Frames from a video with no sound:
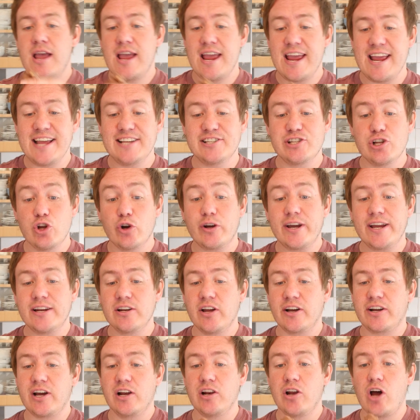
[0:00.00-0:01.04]
It is looking
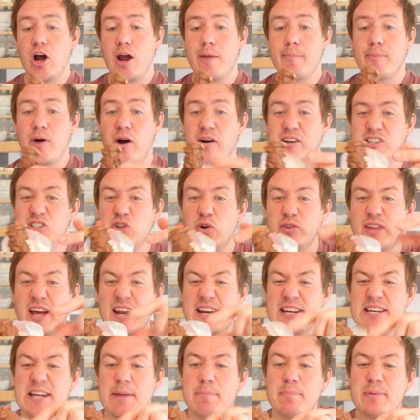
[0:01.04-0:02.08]
like a lion bar. It's got that
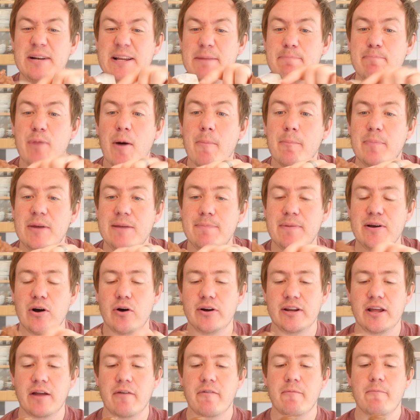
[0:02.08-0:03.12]
nipply bumpy bit
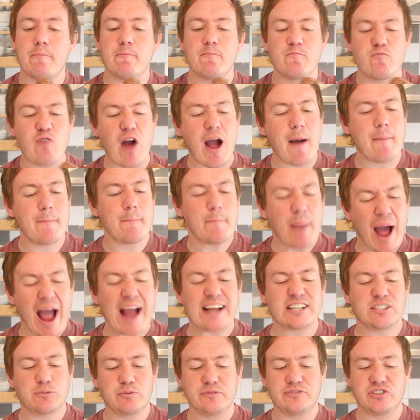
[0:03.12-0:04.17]
on it, ram
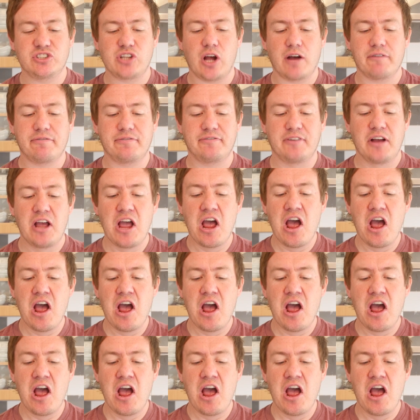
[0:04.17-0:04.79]
packed with stuff.